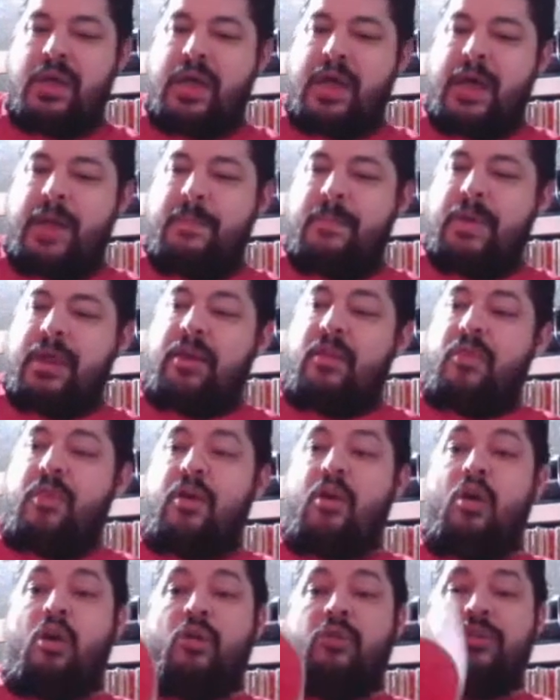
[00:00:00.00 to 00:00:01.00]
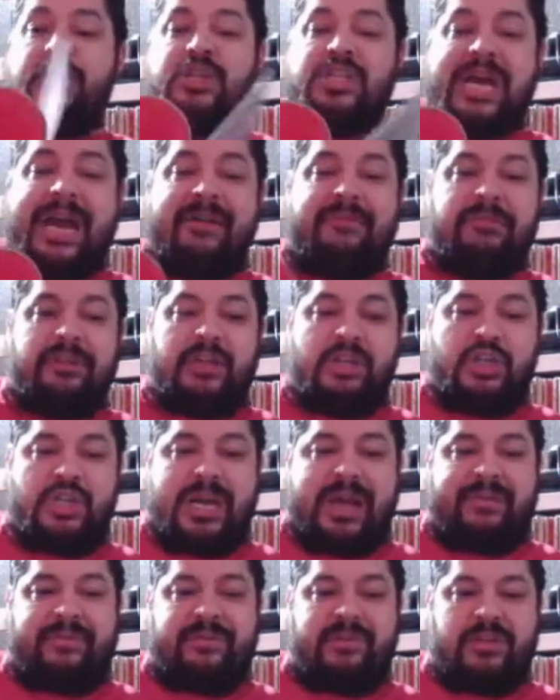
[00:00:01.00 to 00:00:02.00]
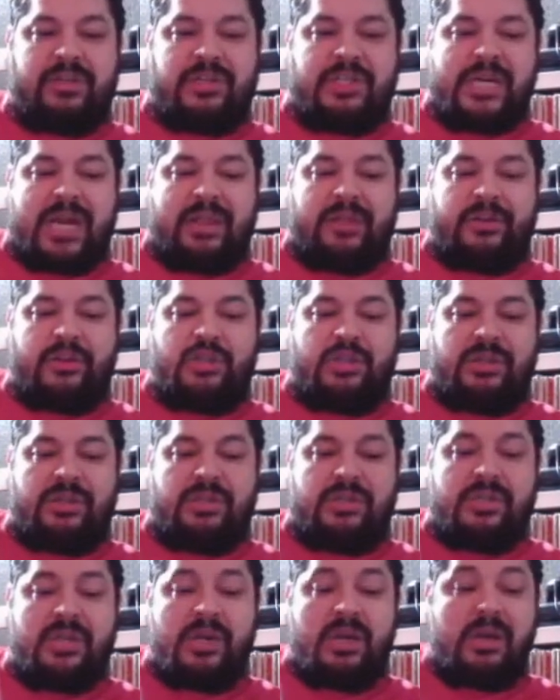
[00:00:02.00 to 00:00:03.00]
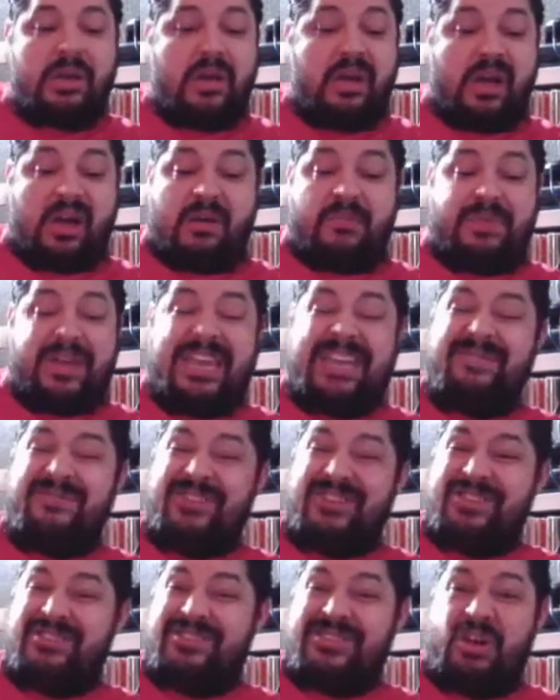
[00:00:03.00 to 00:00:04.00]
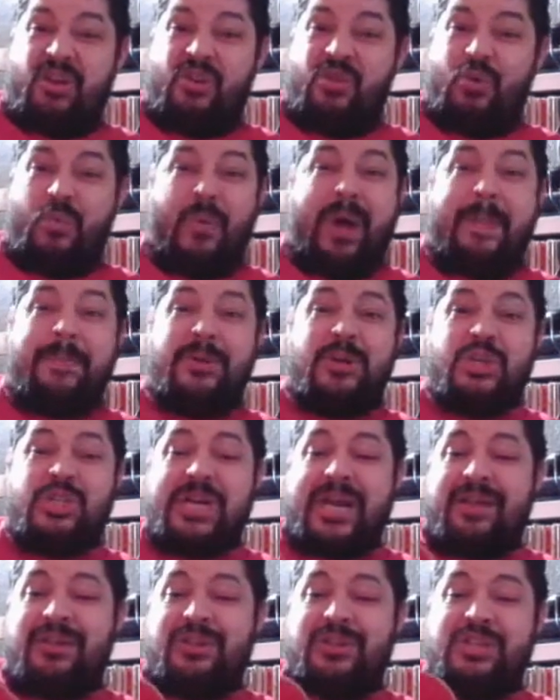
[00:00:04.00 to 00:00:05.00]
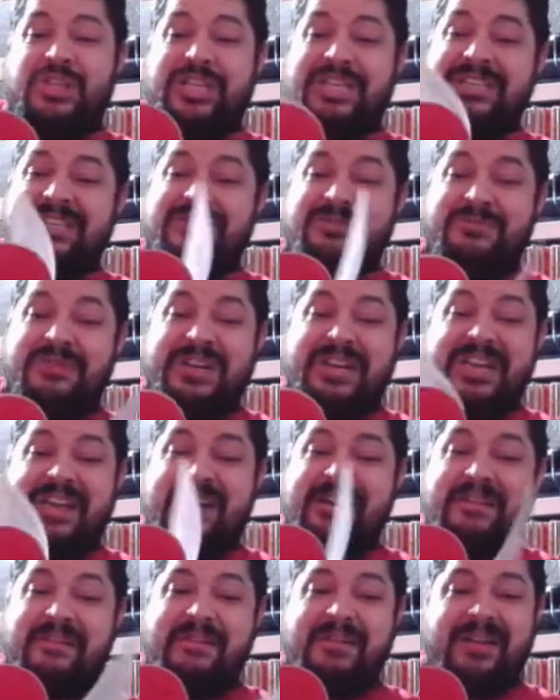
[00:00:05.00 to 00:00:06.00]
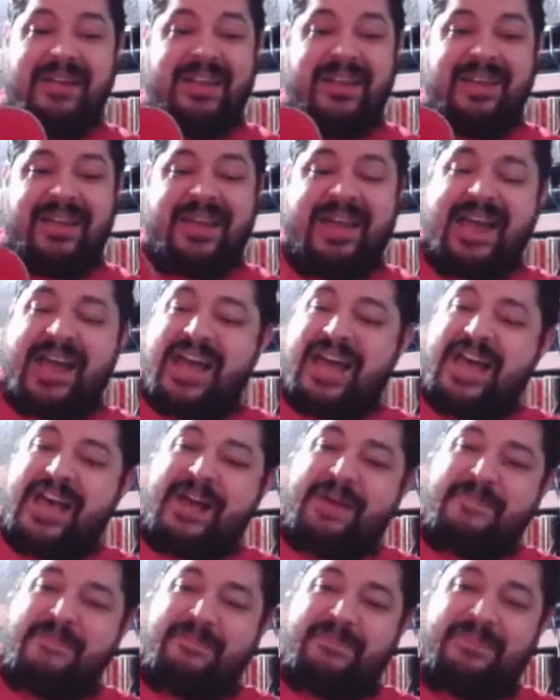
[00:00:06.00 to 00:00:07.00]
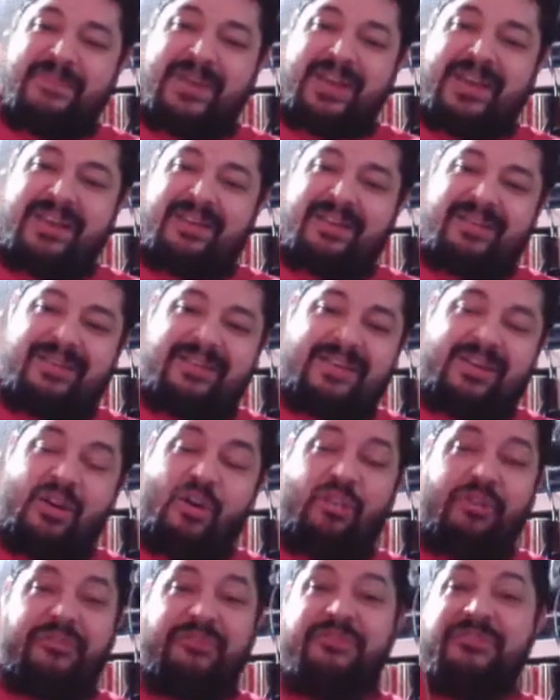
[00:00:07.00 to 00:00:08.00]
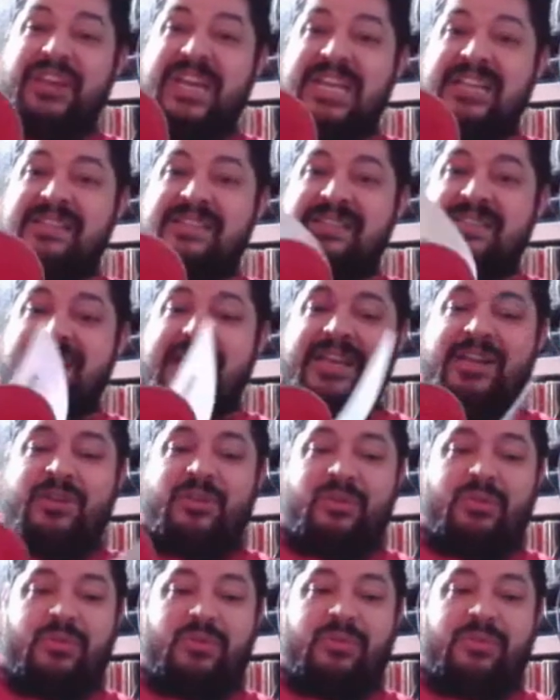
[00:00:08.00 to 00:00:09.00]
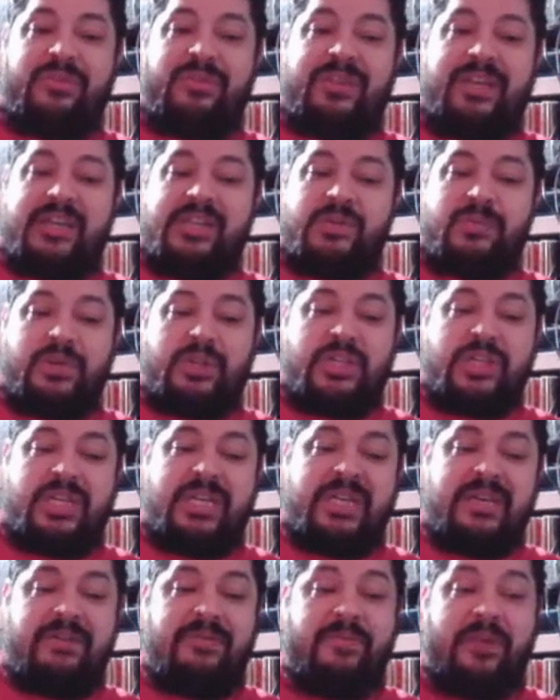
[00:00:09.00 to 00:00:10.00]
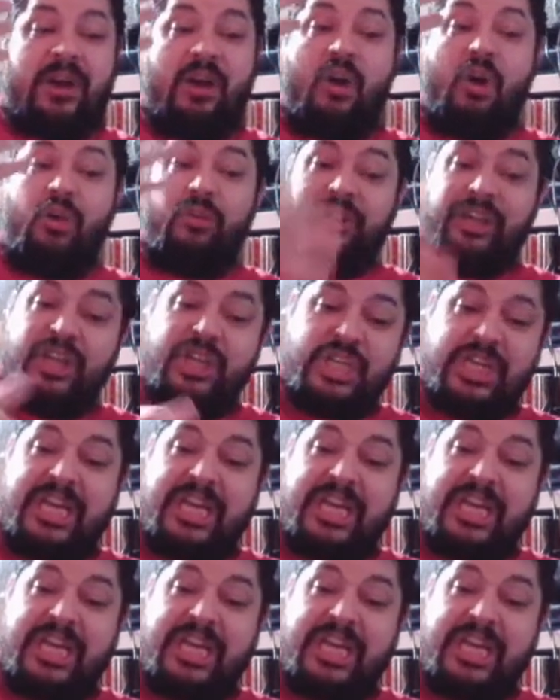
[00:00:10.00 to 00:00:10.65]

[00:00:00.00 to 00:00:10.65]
and then all the javelin challenges. Even all the weapon challenges are in here. All the feats that you'll need to achieve, and all the